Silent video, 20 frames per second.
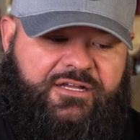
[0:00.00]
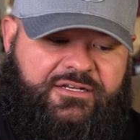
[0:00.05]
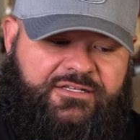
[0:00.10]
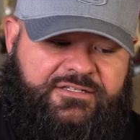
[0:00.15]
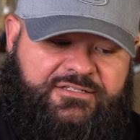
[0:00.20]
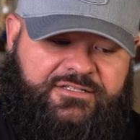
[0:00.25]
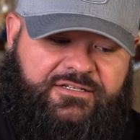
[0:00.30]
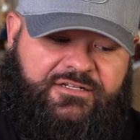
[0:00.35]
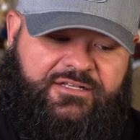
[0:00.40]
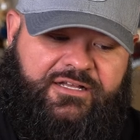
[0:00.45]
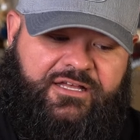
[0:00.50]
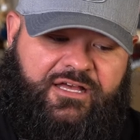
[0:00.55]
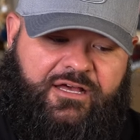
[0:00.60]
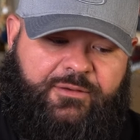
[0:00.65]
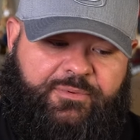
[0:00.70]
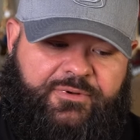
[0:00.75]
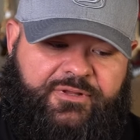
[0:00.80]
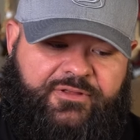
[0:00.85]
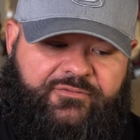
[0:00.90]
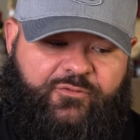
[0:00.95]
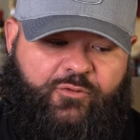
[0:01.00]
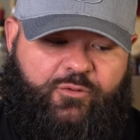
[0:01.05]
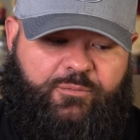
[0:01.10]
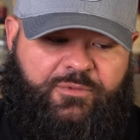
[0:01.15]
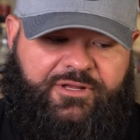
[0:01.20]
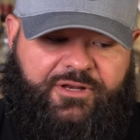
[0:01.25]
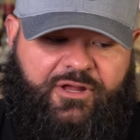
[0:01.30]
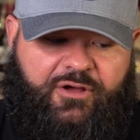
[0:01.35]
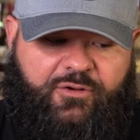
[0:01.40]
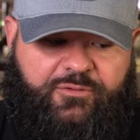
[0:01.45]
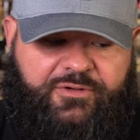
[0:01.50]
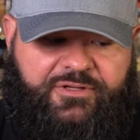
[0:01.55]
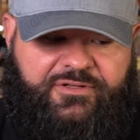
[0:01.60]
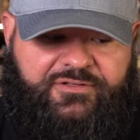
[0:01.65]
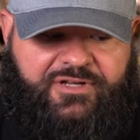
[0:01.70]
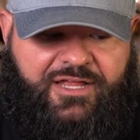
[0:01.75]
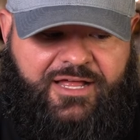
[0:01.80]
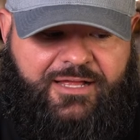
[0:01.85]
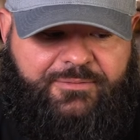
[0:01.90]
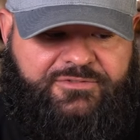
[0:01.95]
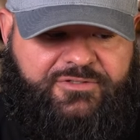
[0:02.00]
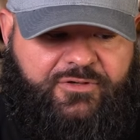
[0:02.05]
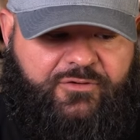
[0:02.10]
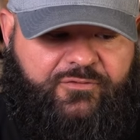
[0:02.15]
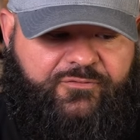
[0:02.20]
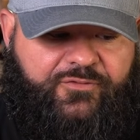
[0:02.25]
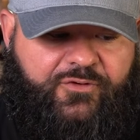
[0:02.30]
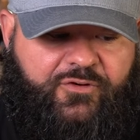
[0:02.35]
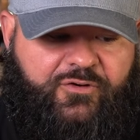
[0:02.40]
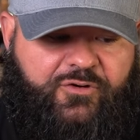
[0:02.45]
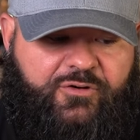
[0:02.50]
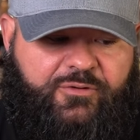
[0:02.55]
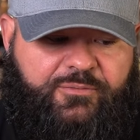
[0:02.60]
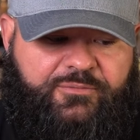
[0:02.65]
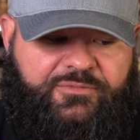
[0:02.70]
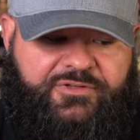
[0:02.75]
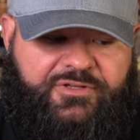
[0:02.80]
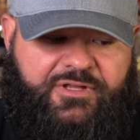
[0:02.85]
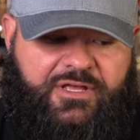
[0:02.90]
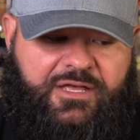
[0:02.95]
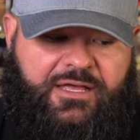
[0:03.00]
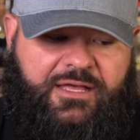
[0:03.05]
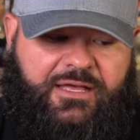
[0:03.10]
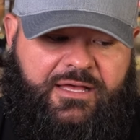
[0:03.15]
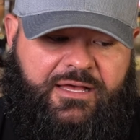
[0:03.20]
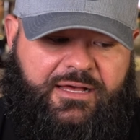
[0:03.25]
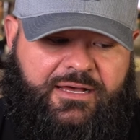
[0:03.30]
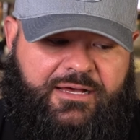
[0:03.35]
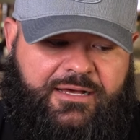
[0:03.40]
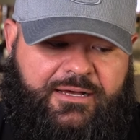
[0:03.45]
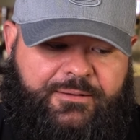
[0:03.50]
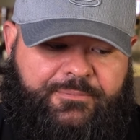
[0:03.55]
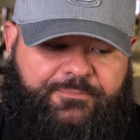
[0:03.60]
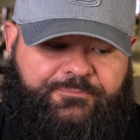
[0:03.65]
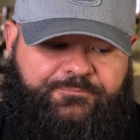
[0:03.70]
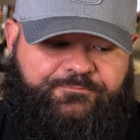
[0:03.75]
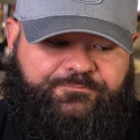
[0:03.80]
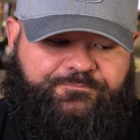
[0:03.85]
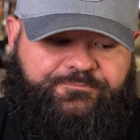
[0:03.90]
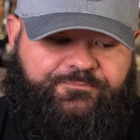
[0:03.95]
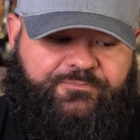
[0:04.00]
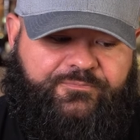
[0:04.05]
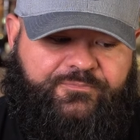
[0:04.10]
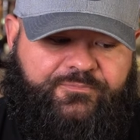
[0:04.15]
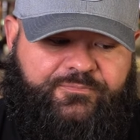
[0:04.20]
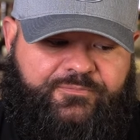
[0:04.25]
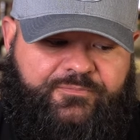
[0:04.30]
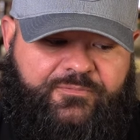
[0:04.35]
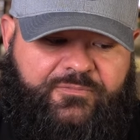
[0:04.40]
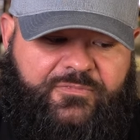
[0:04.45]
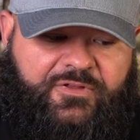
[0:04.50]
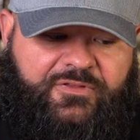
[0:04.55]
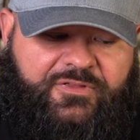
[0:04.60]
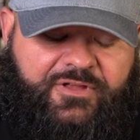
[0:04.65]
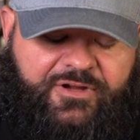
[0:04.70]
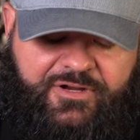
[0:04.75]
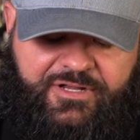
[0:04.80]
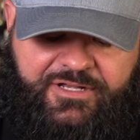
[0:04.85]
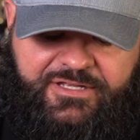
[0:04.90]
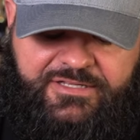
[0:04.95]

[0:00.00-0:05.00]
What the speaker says: Distilling Company, formerly known as Limestone Farms. They're in